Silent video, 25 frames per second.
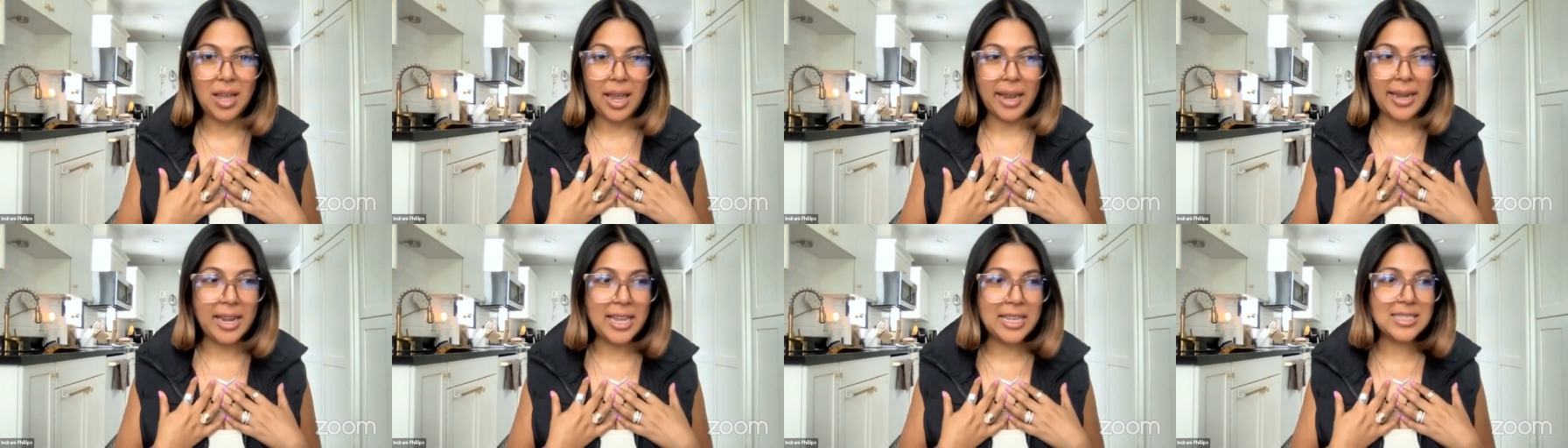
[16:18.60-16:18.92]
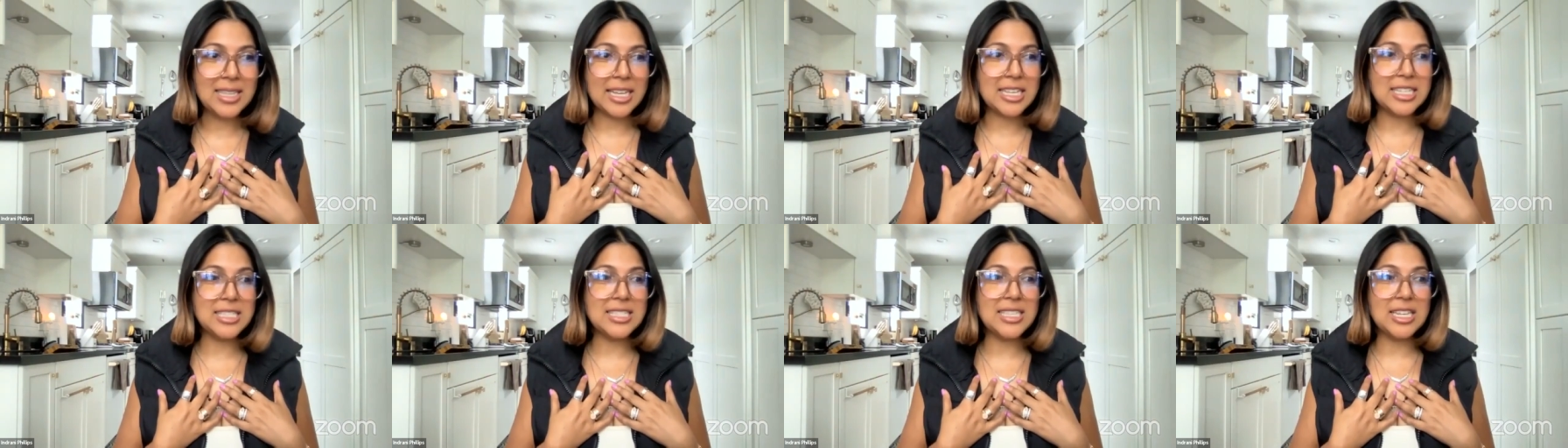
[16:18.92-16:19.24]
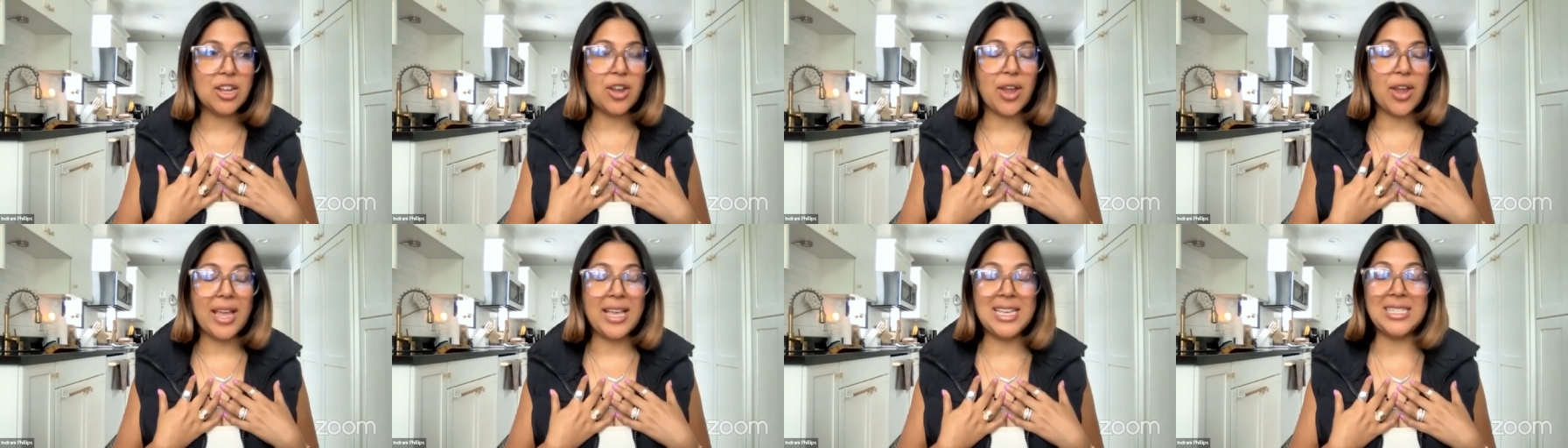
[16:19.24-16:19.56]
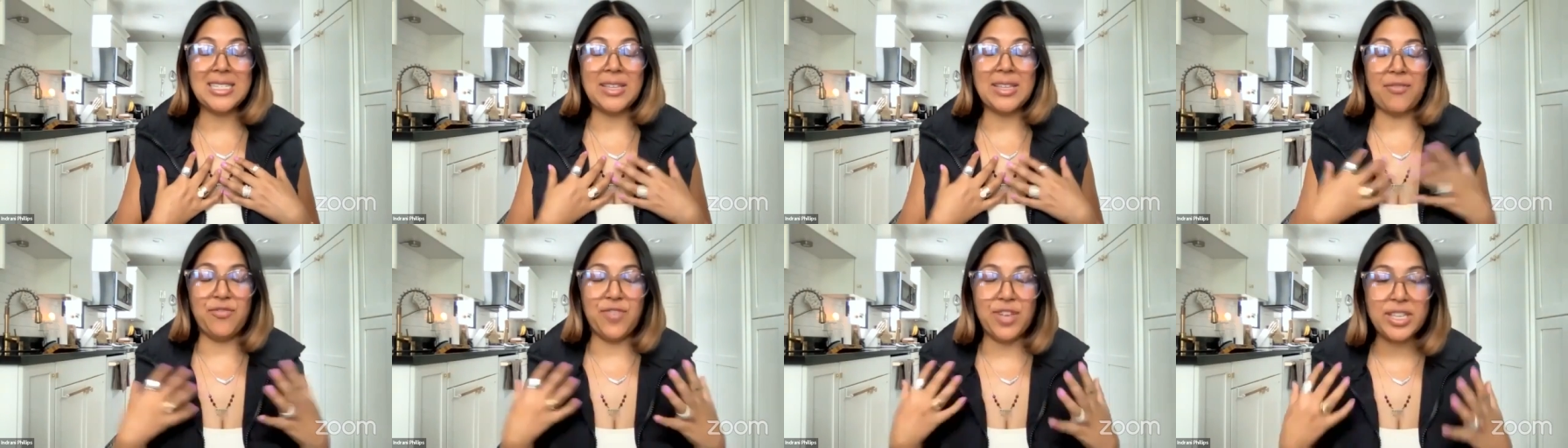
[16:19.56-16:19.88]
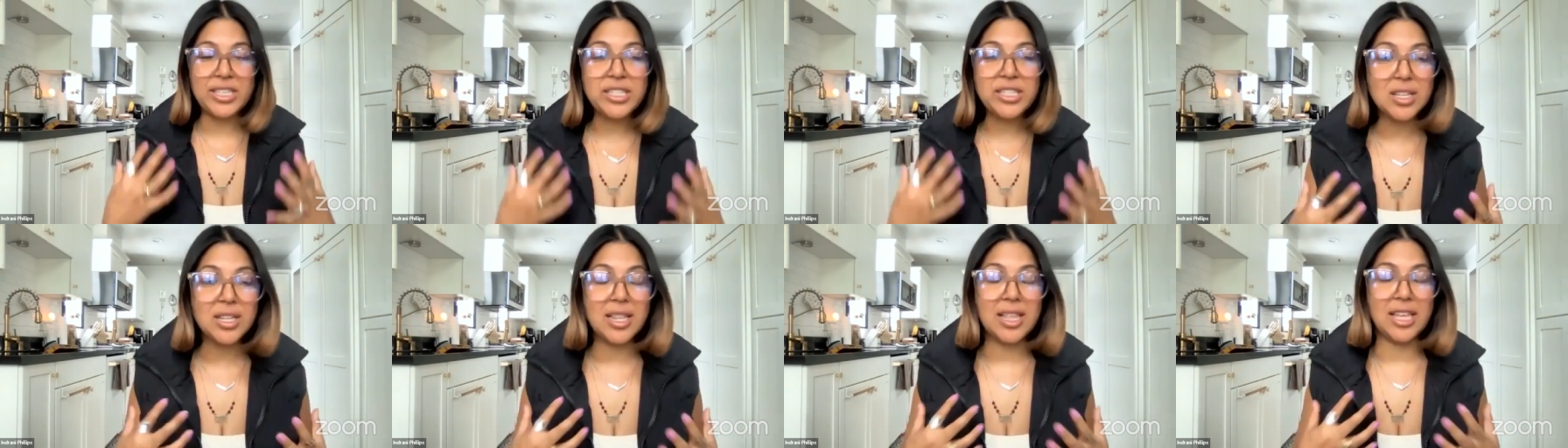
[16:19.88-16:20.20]
And he's like, he's
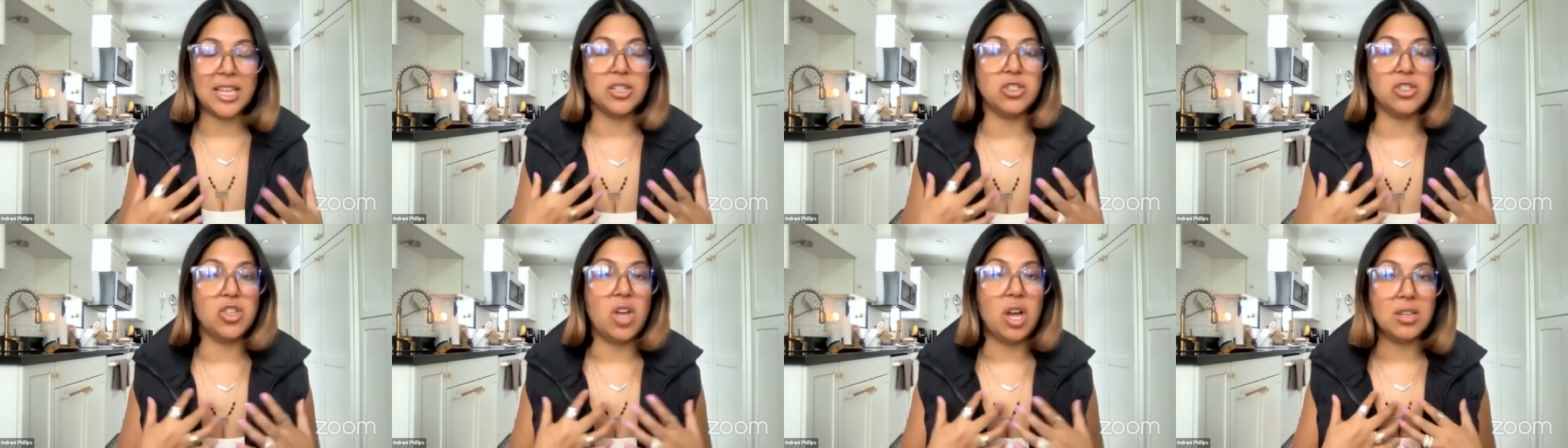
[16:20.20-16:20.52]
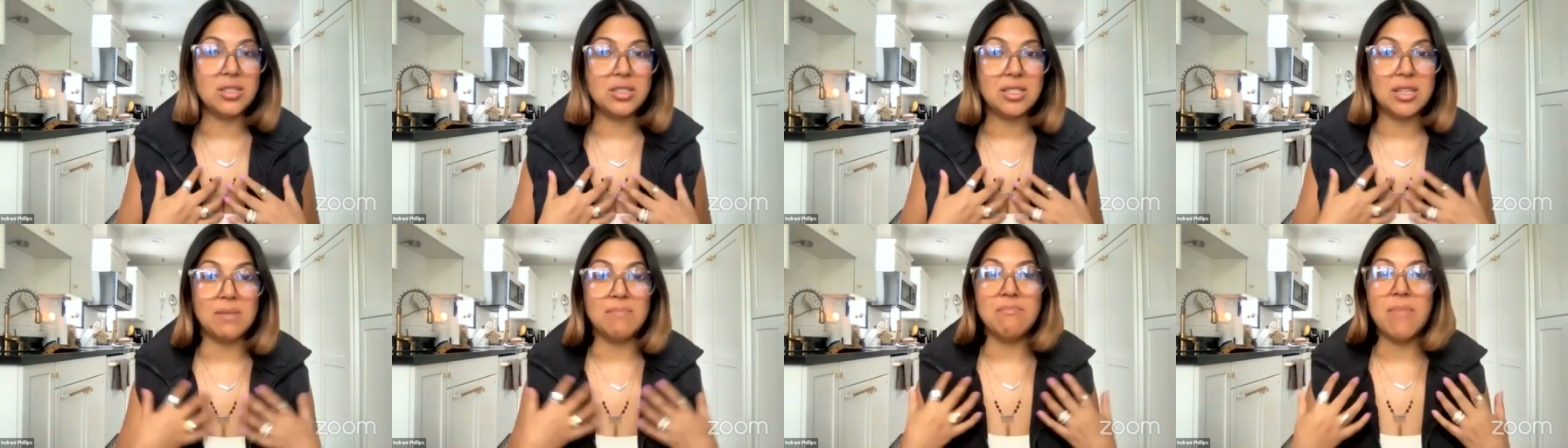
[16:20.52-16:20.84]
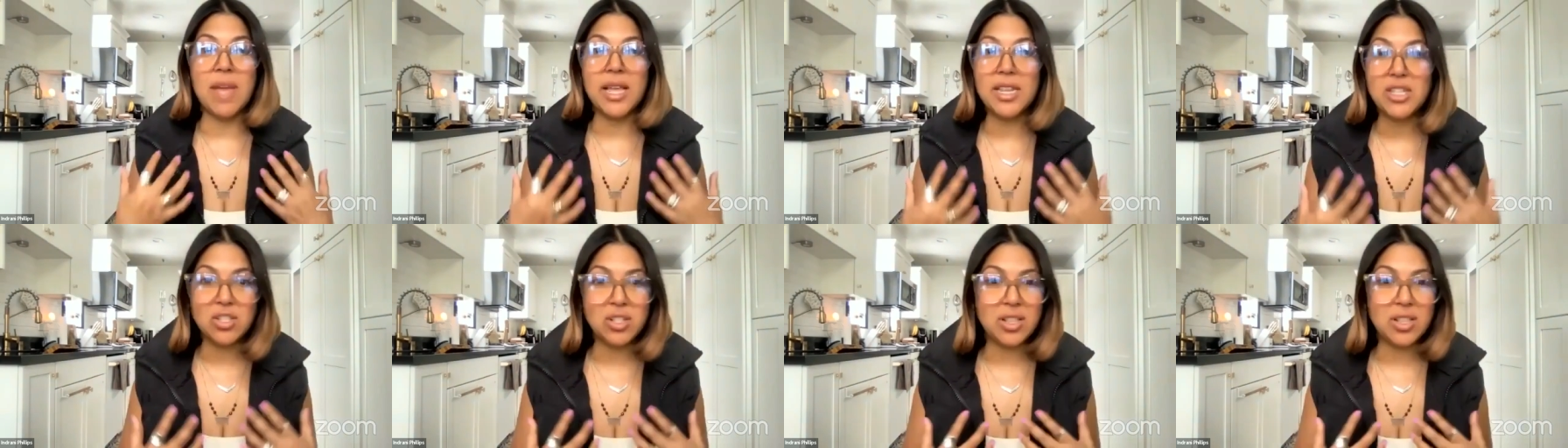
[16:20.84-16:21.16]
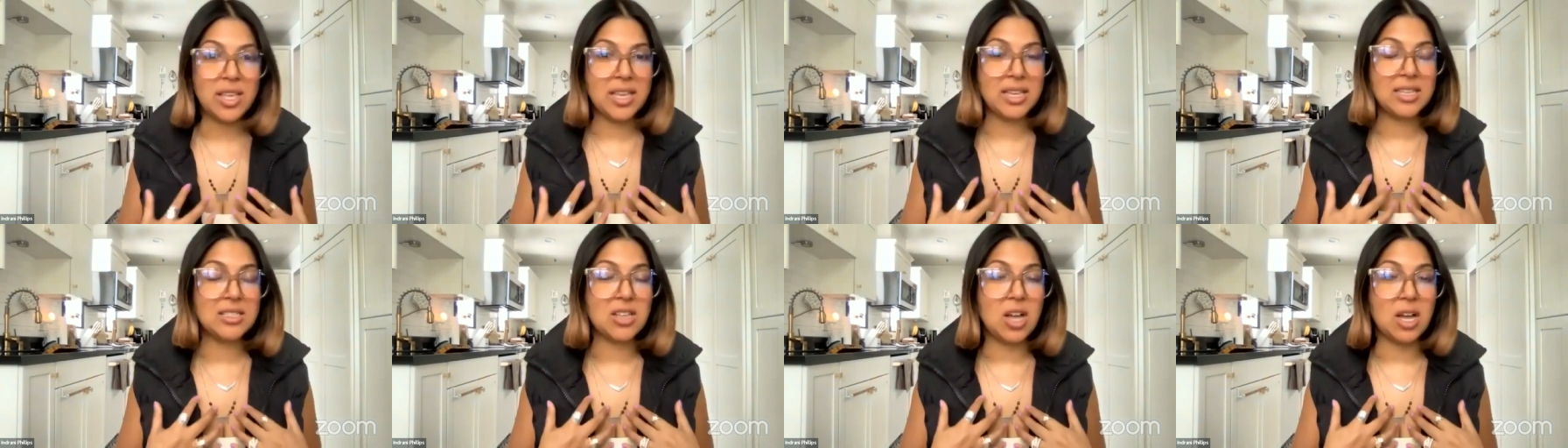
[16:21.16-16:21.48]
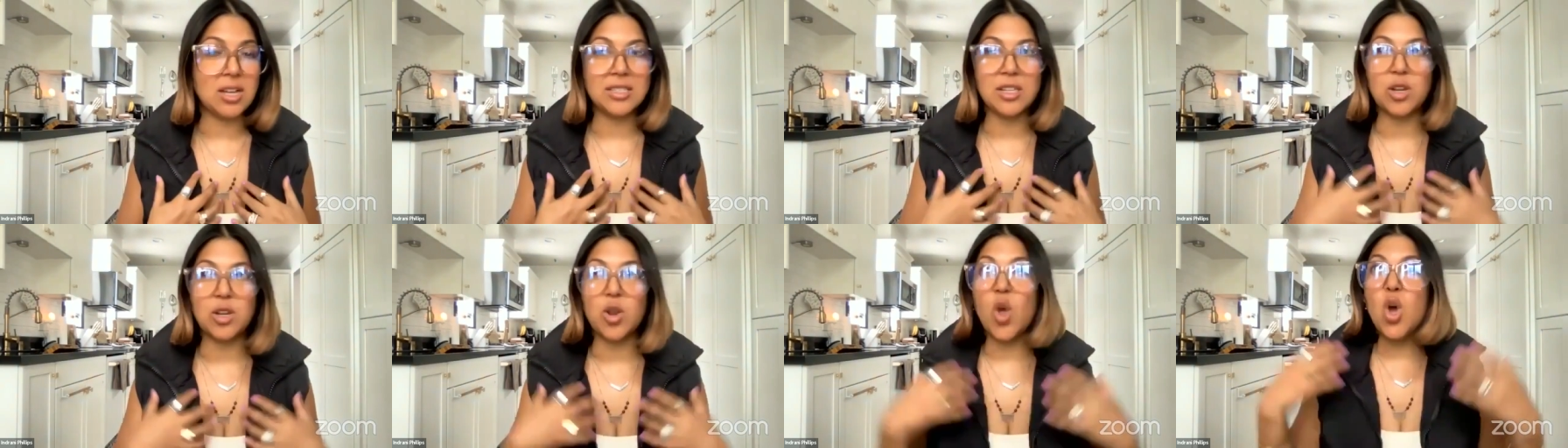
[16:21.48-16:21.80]
physically exhausted, mentally
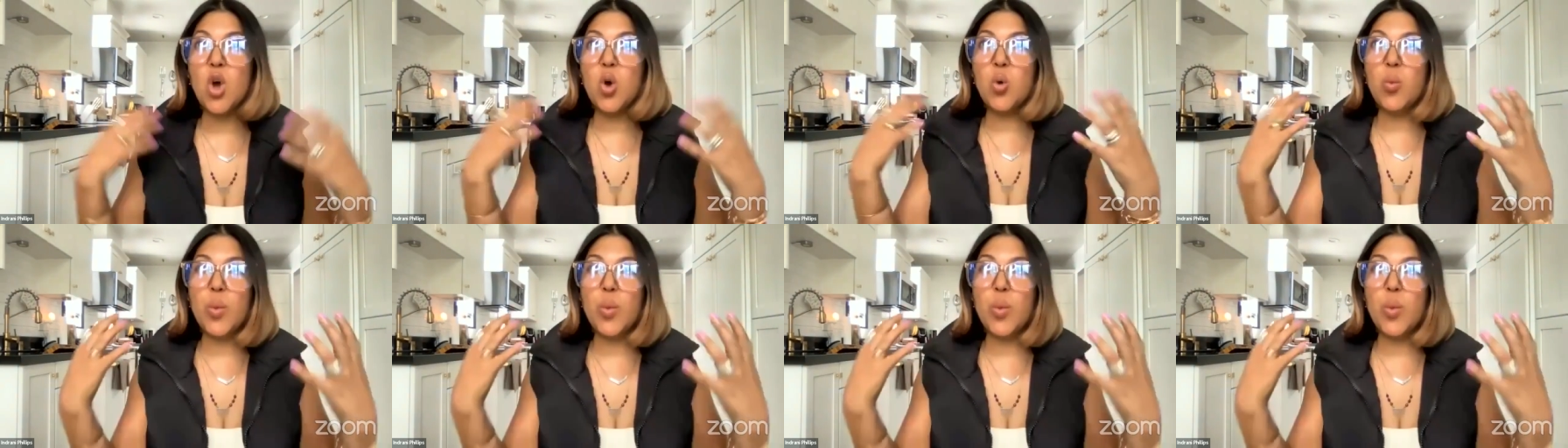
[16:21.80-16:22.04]
exhausted.